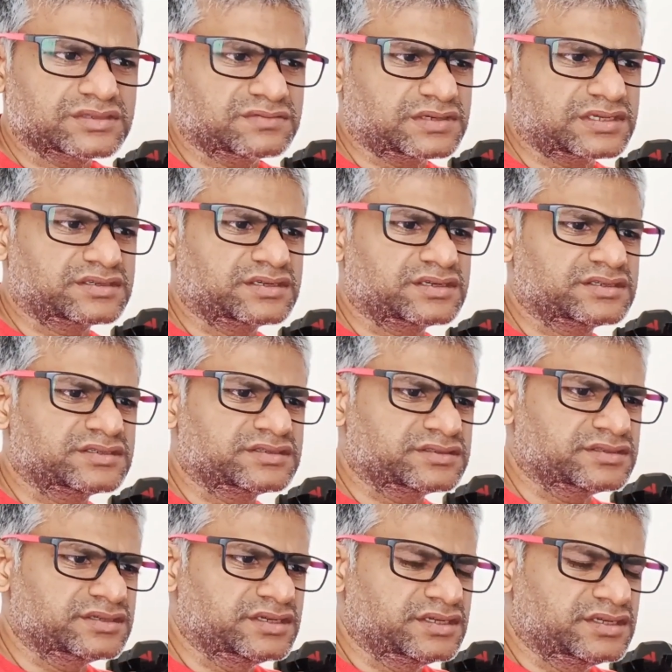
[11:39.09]

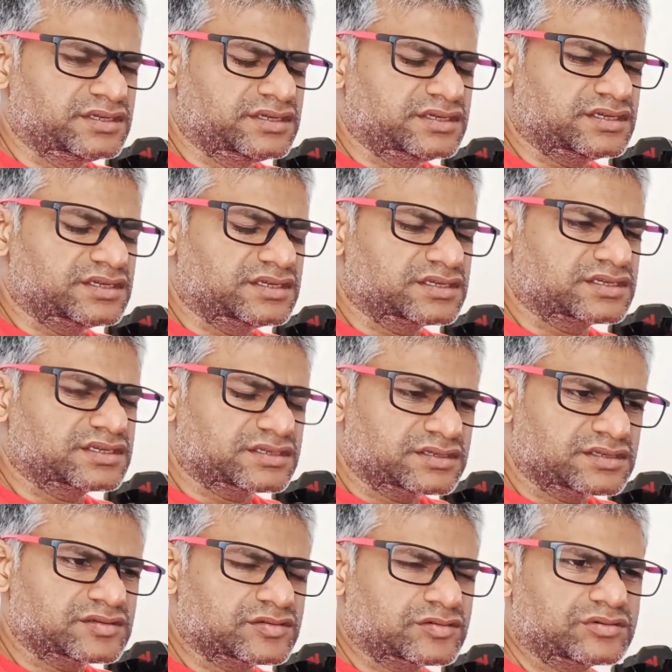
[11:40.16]
WireGuard
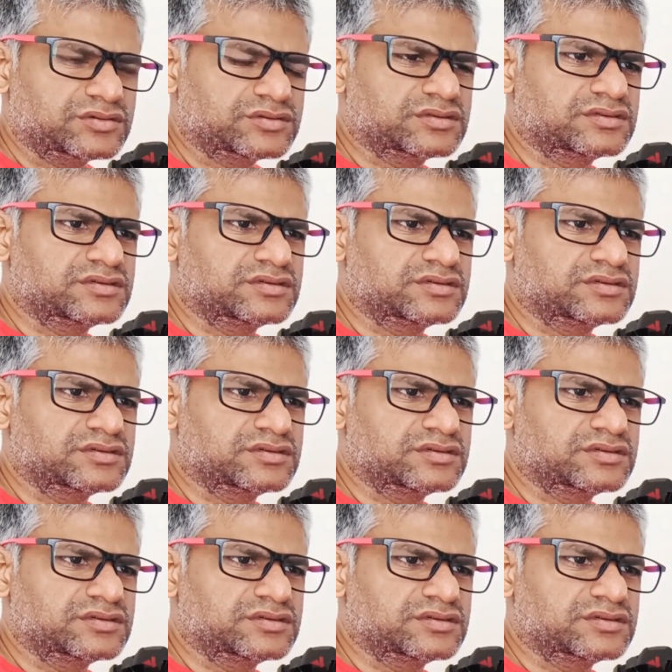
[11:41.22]
kernel source.